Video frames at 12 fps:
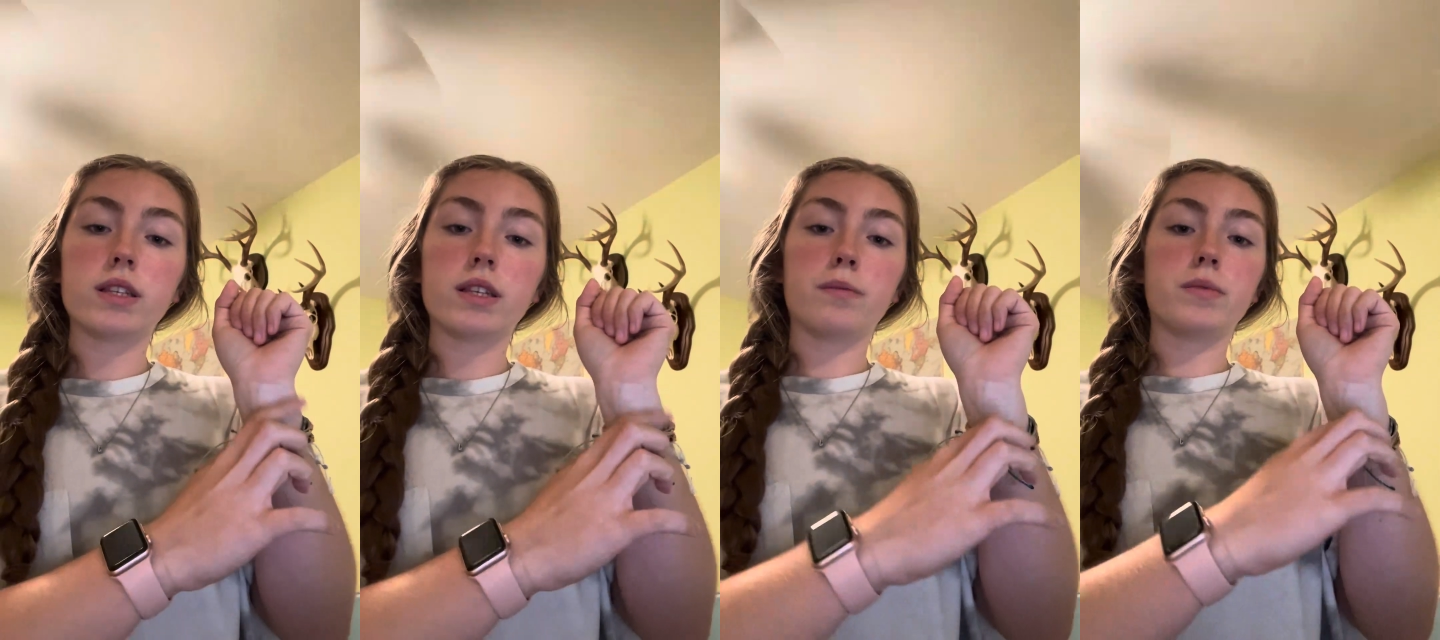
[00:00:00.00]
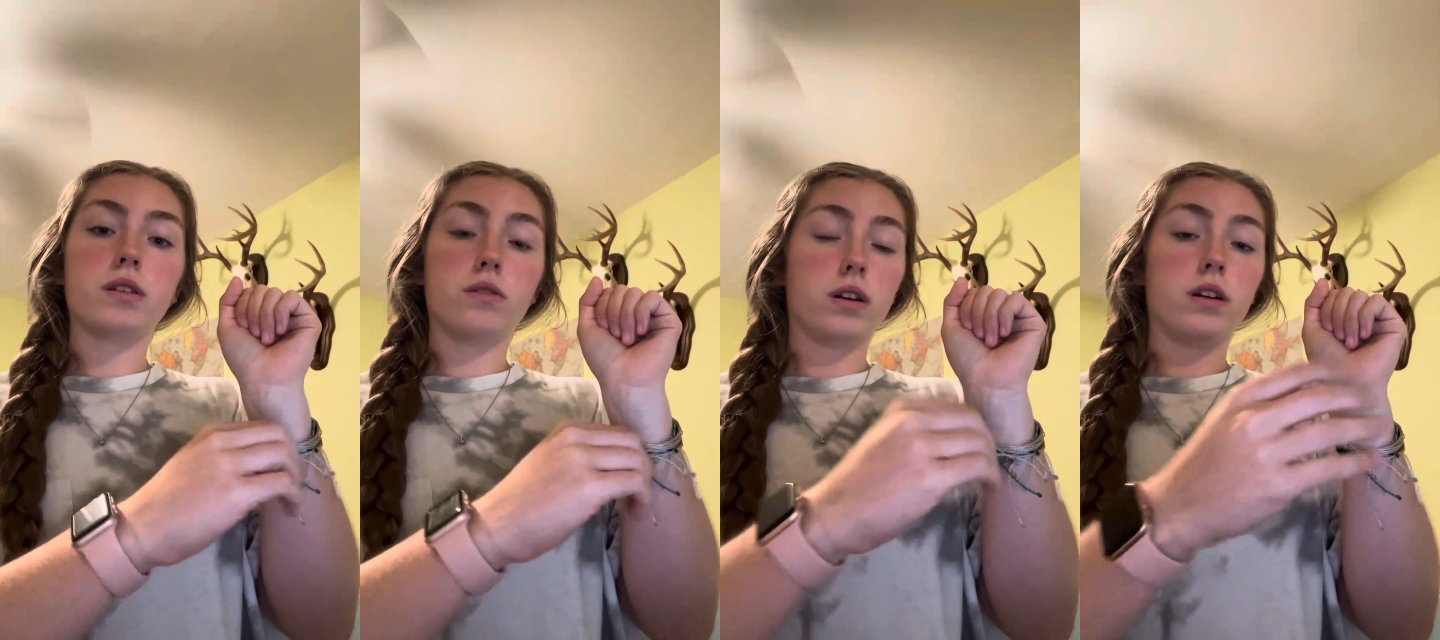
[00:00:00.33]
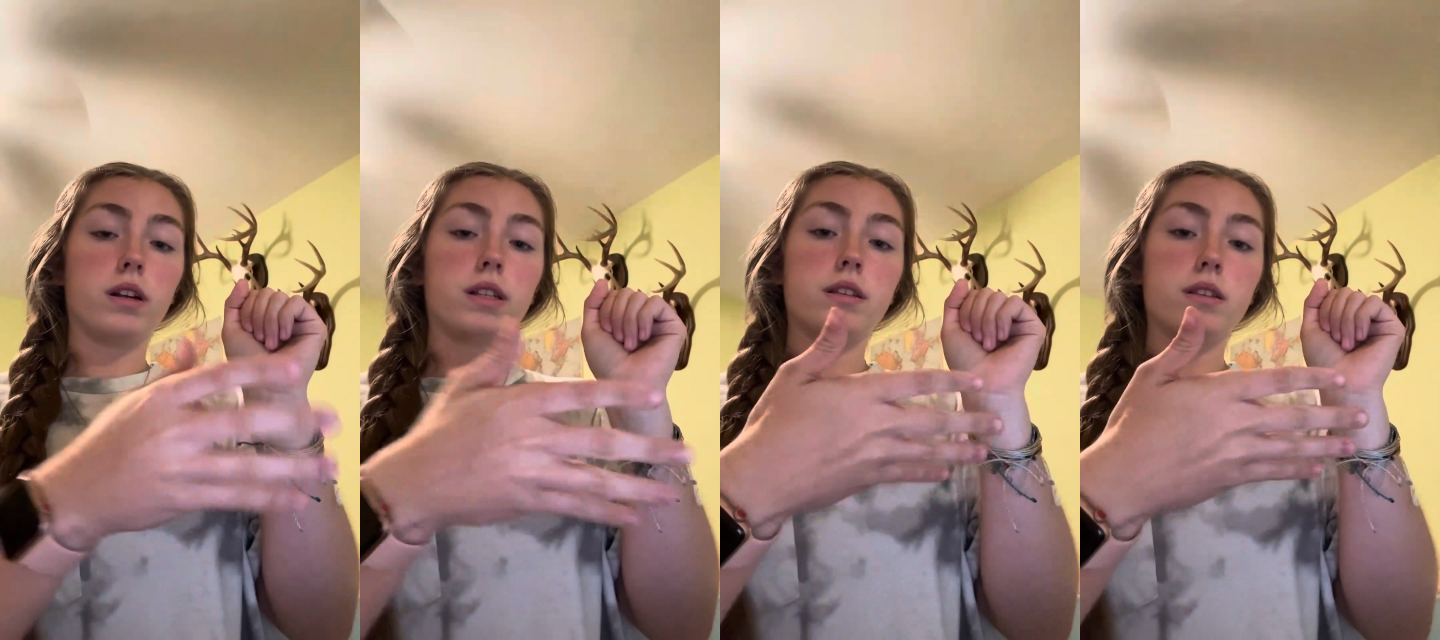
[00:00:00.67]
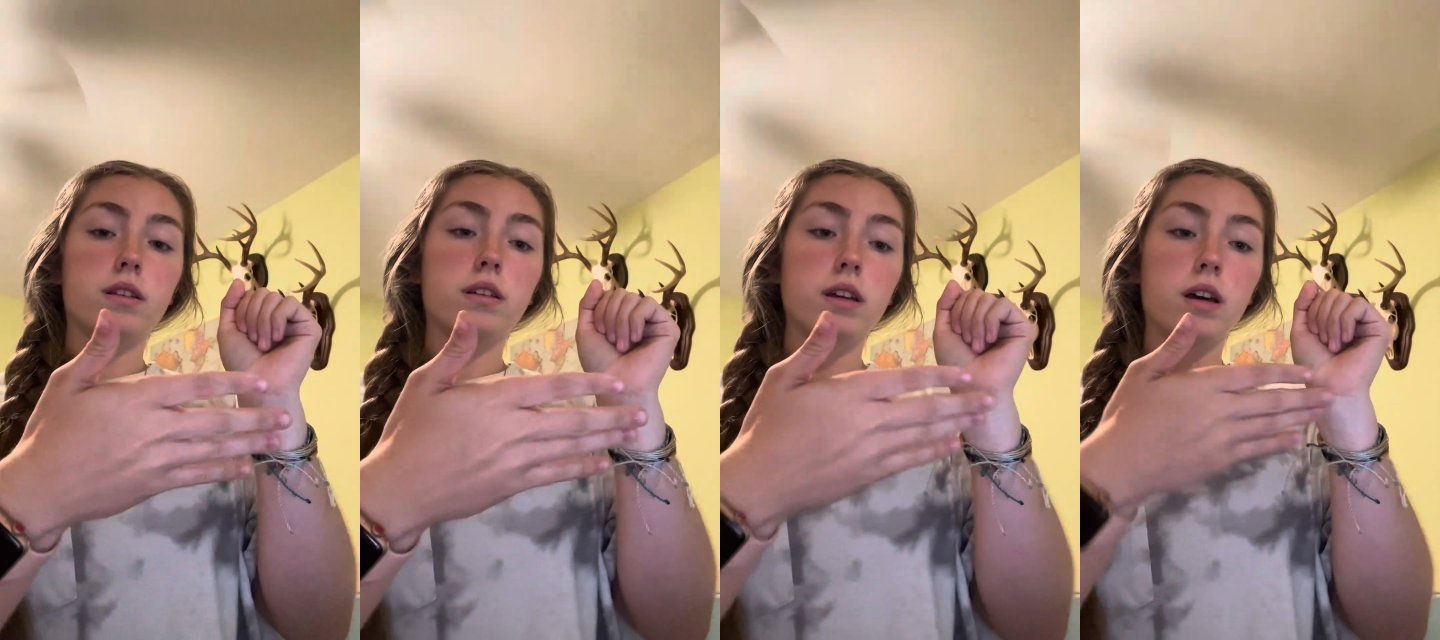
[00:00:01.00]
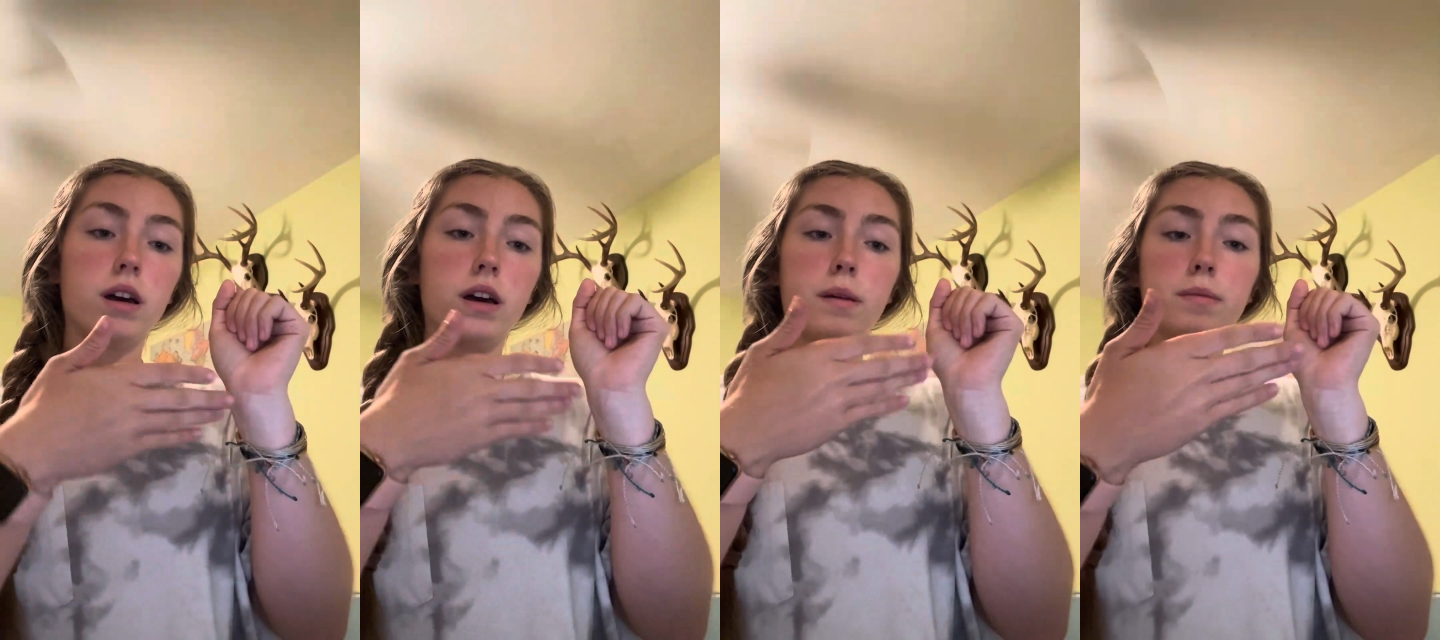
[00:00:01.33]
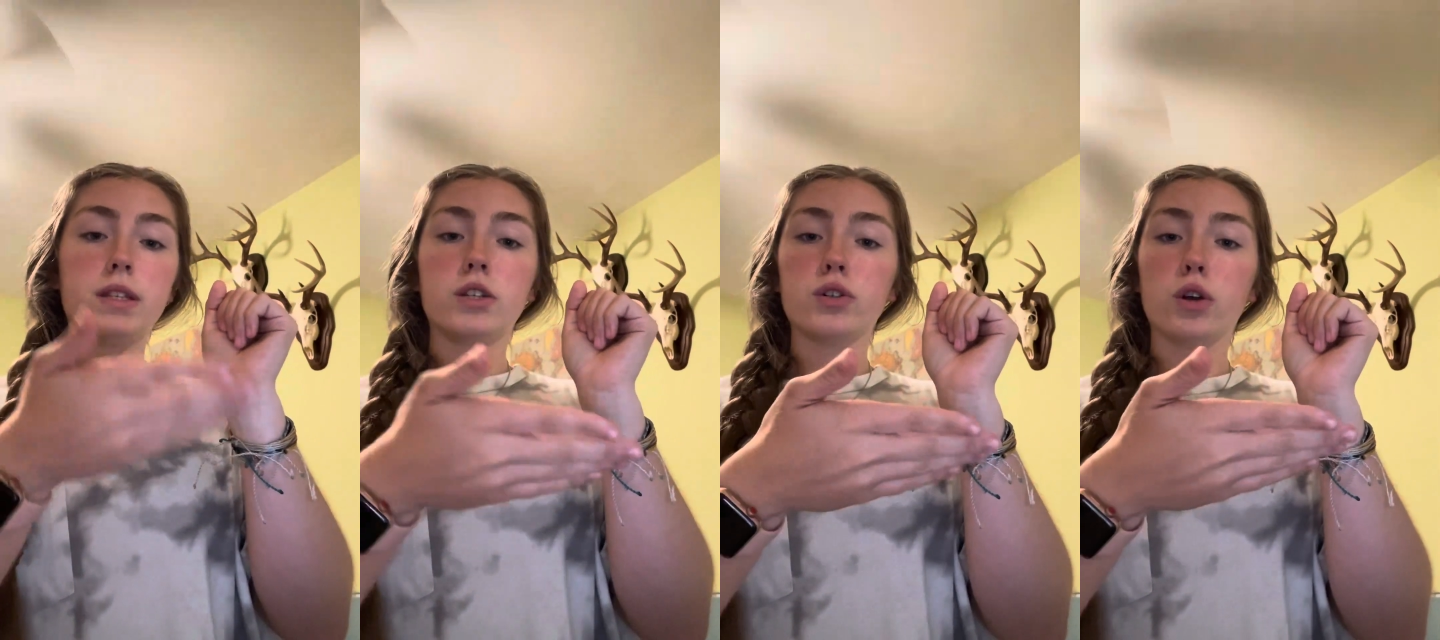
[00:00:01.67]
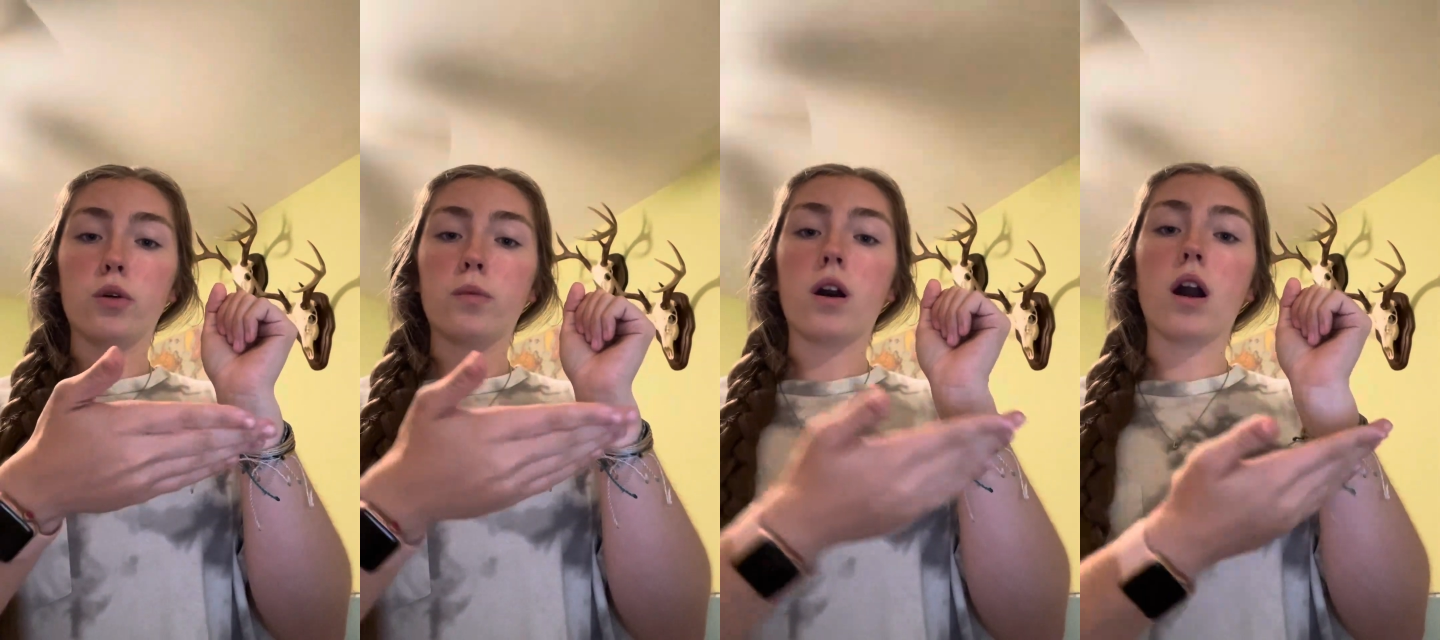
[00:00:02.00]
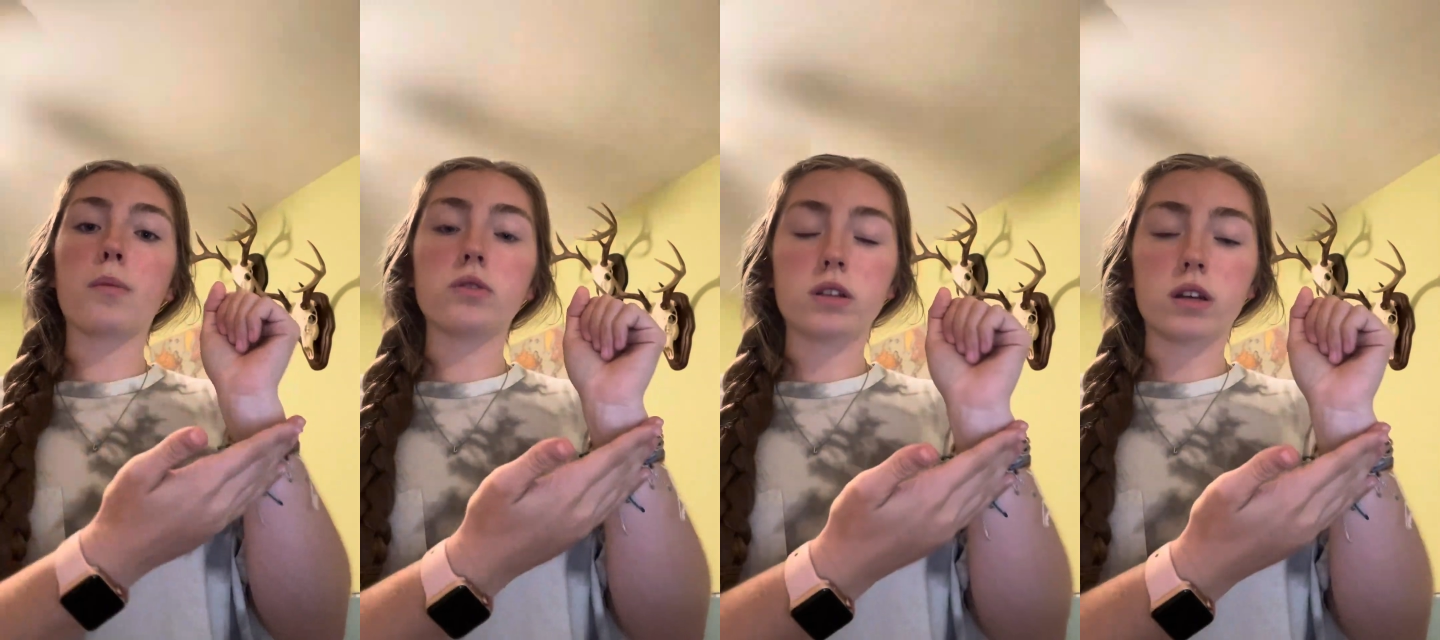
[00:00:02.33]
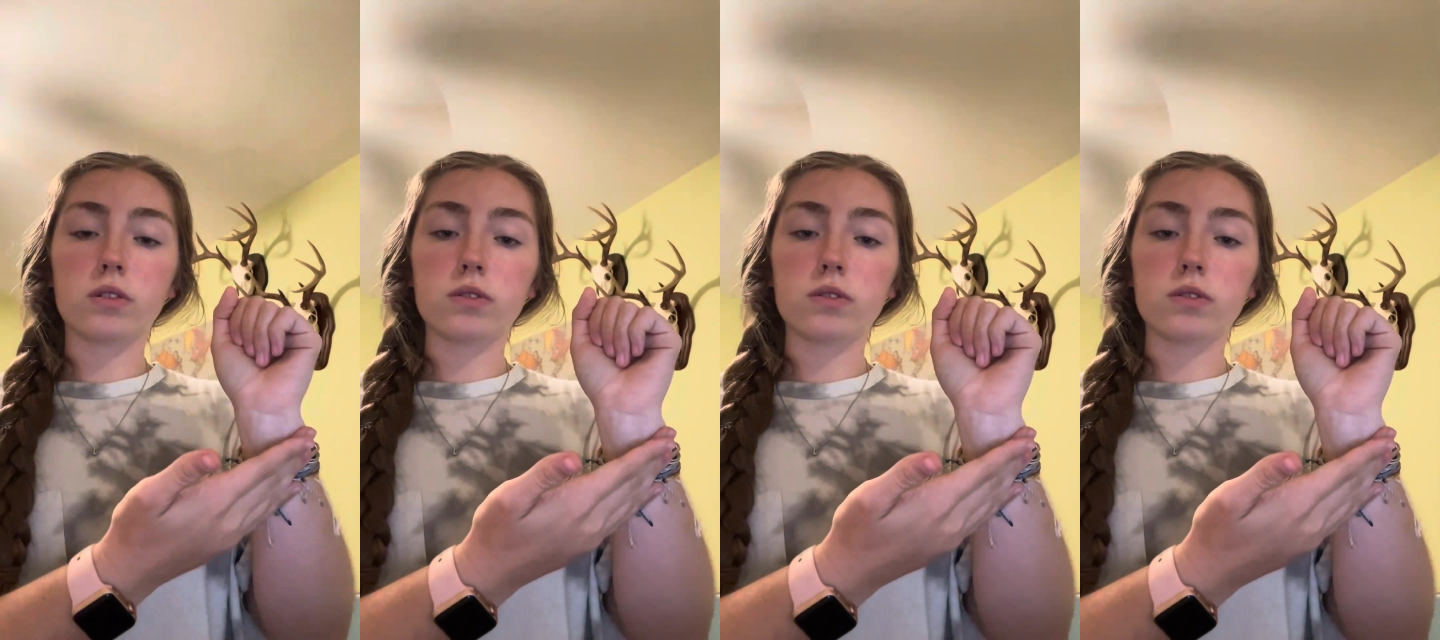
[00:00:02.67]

syndrome, carpal tunnel